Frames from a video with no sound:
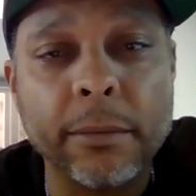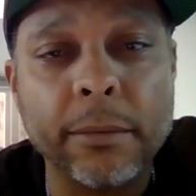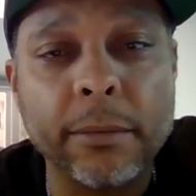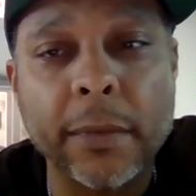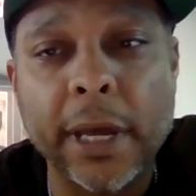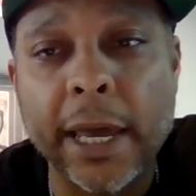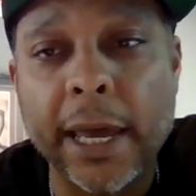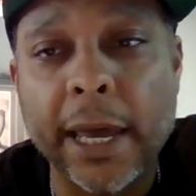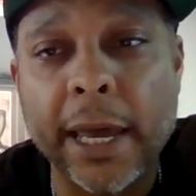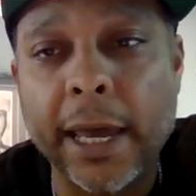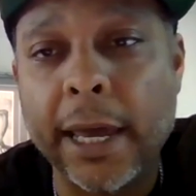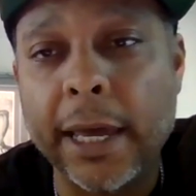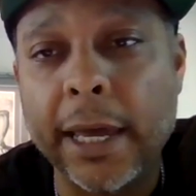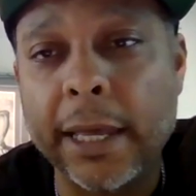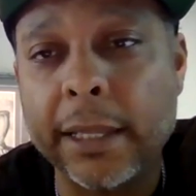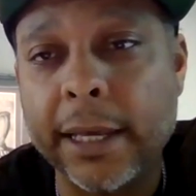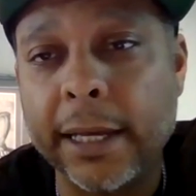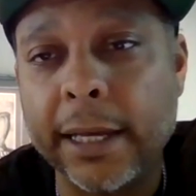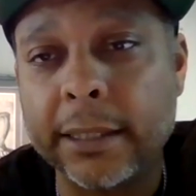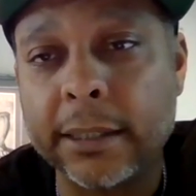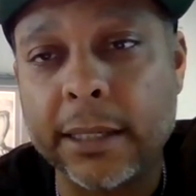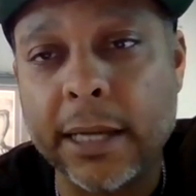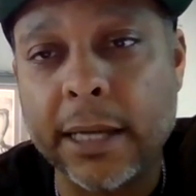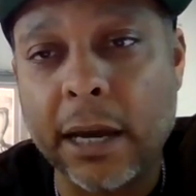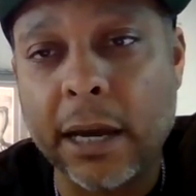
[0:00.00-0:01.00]
And
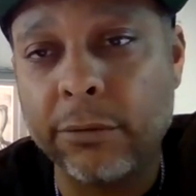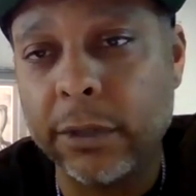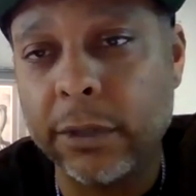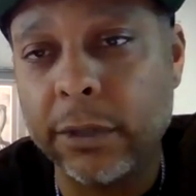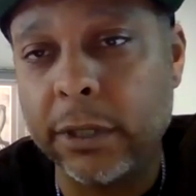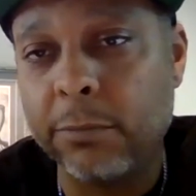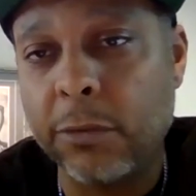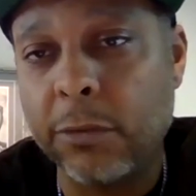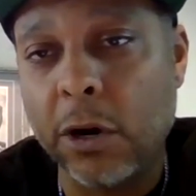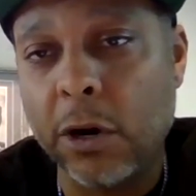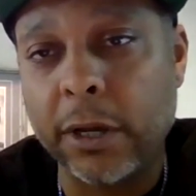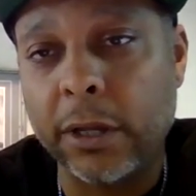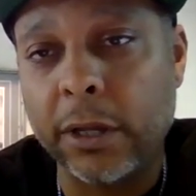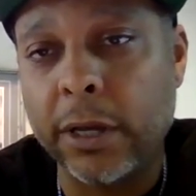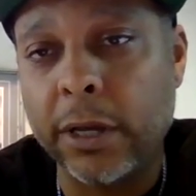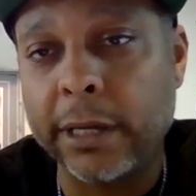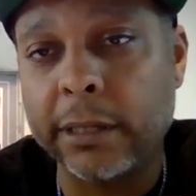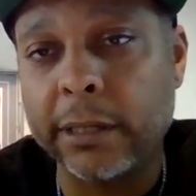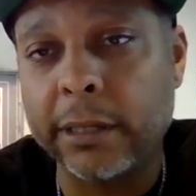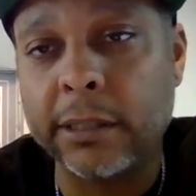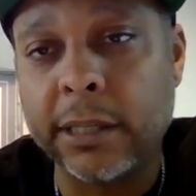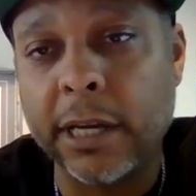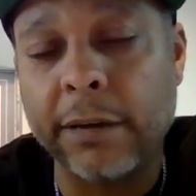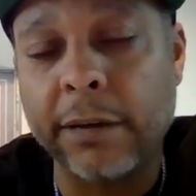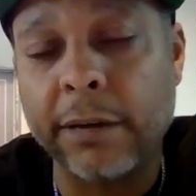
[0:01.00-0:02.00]
that's not really part of
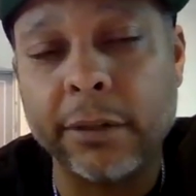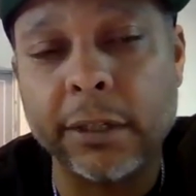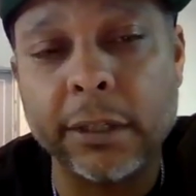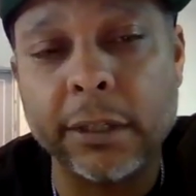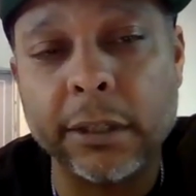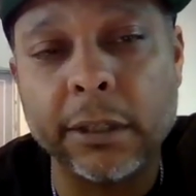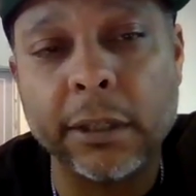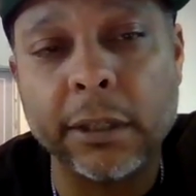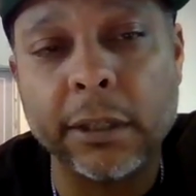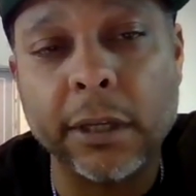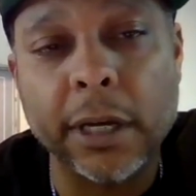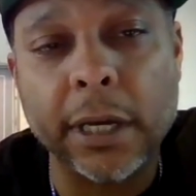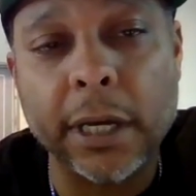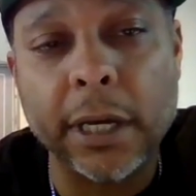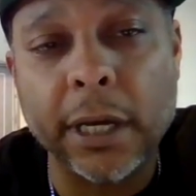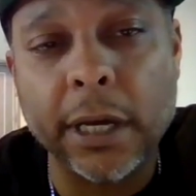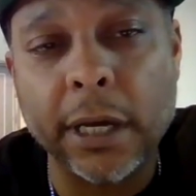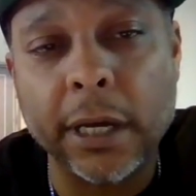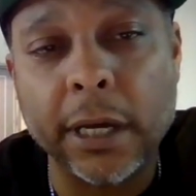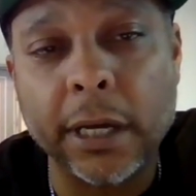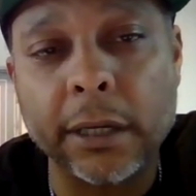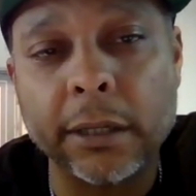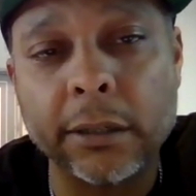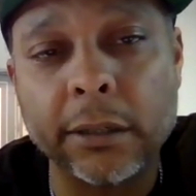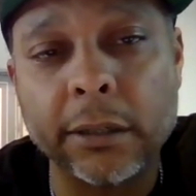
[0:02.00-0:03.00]
that 7
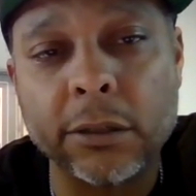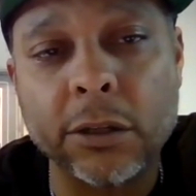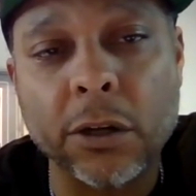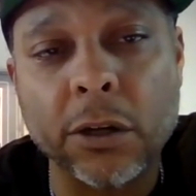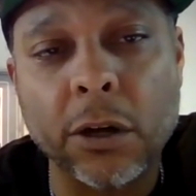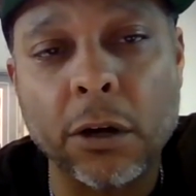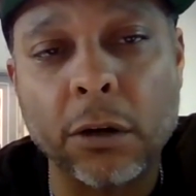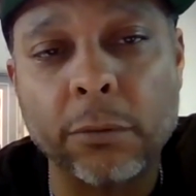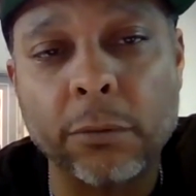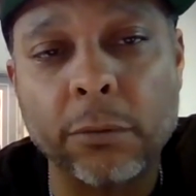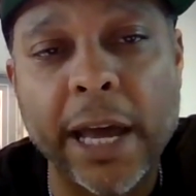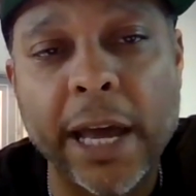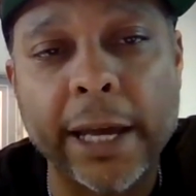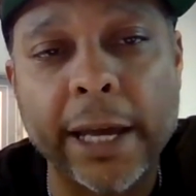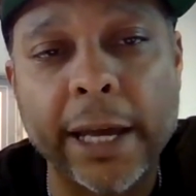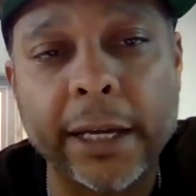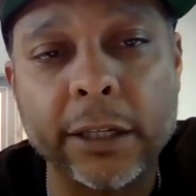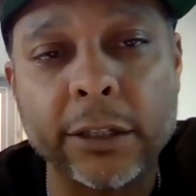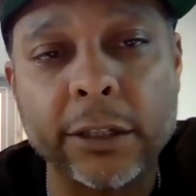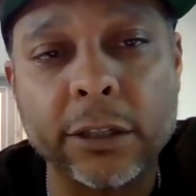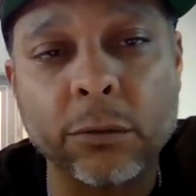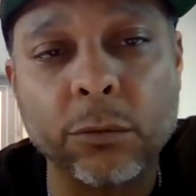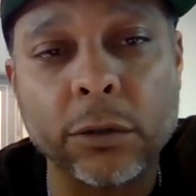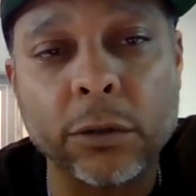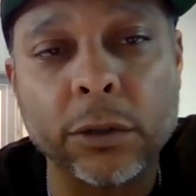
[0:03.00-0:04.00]
song
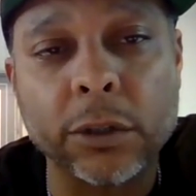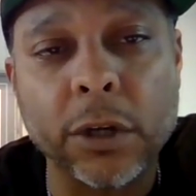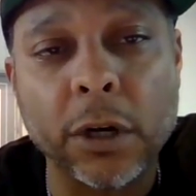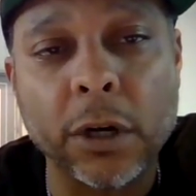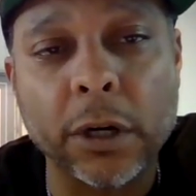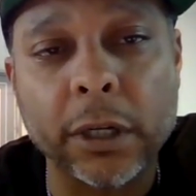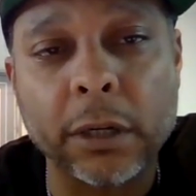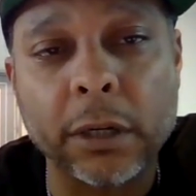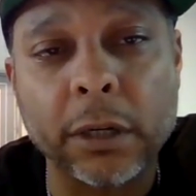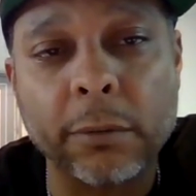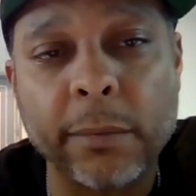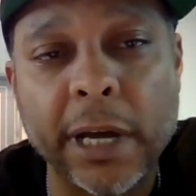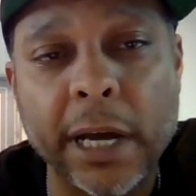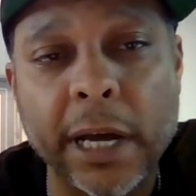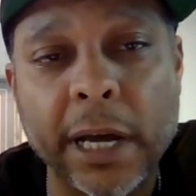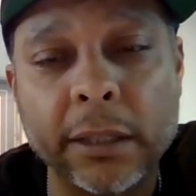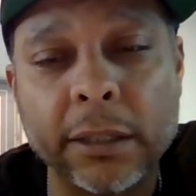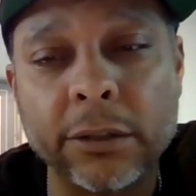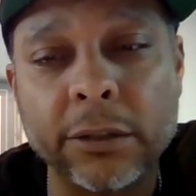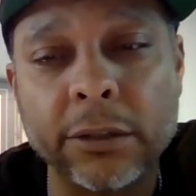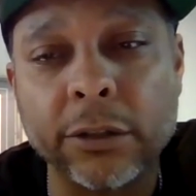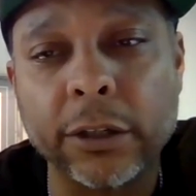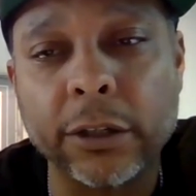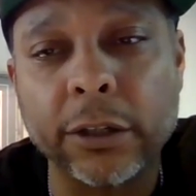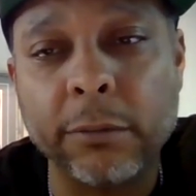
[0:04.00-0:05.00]
package that we're talking about.
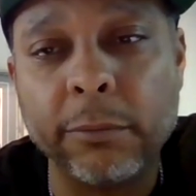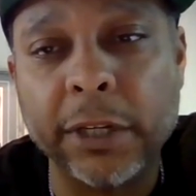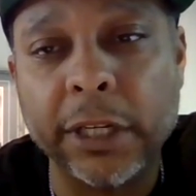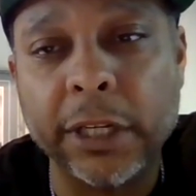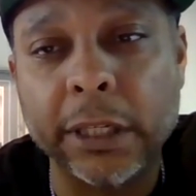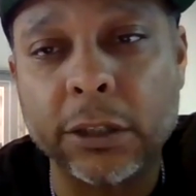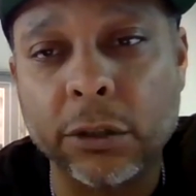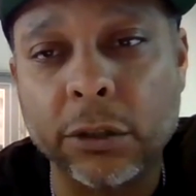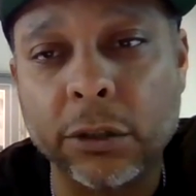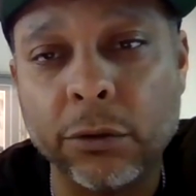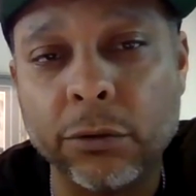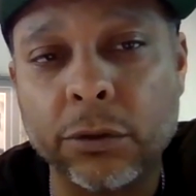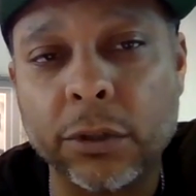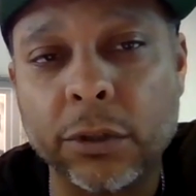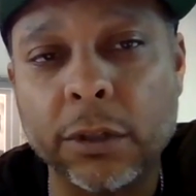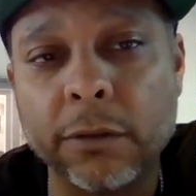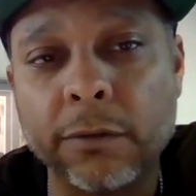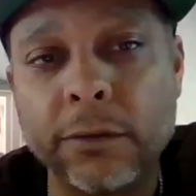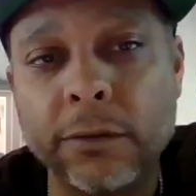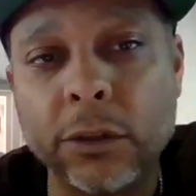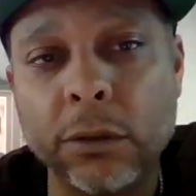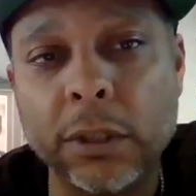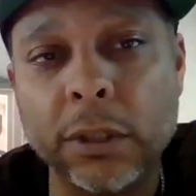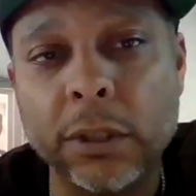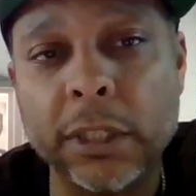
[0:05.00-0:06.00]
These are going to be exclusive
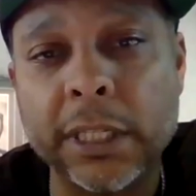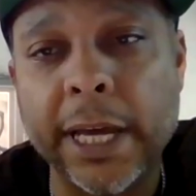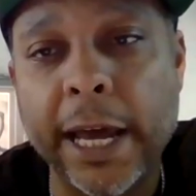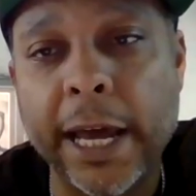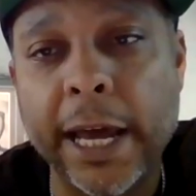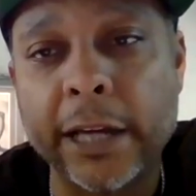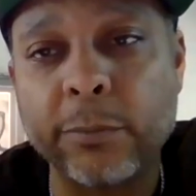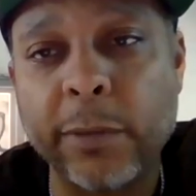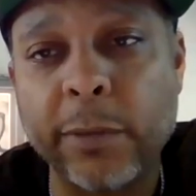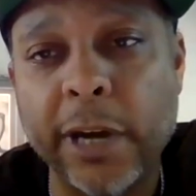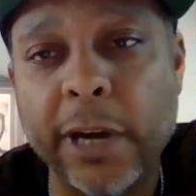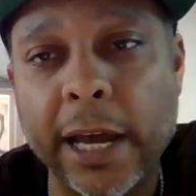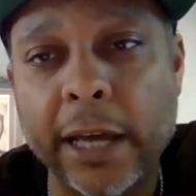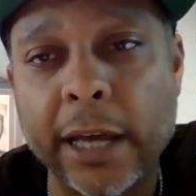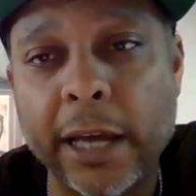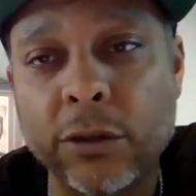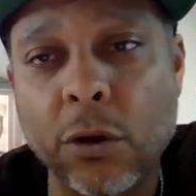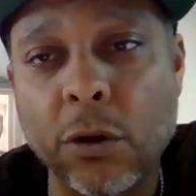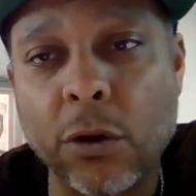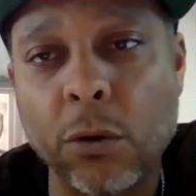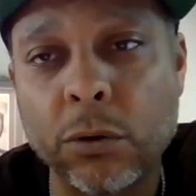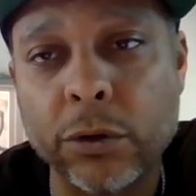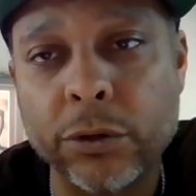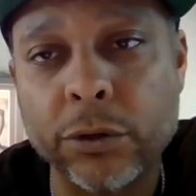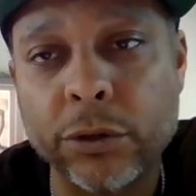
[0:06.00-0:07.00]
to the Tash Pass
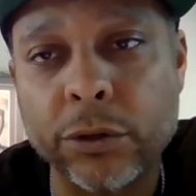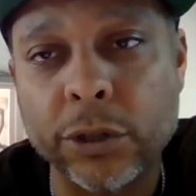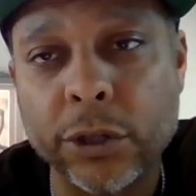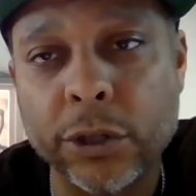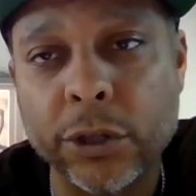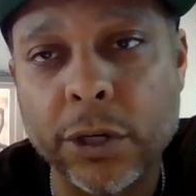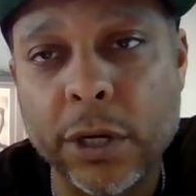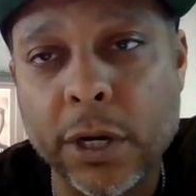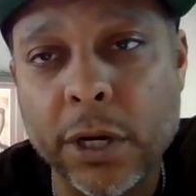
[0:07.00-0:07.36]
holders.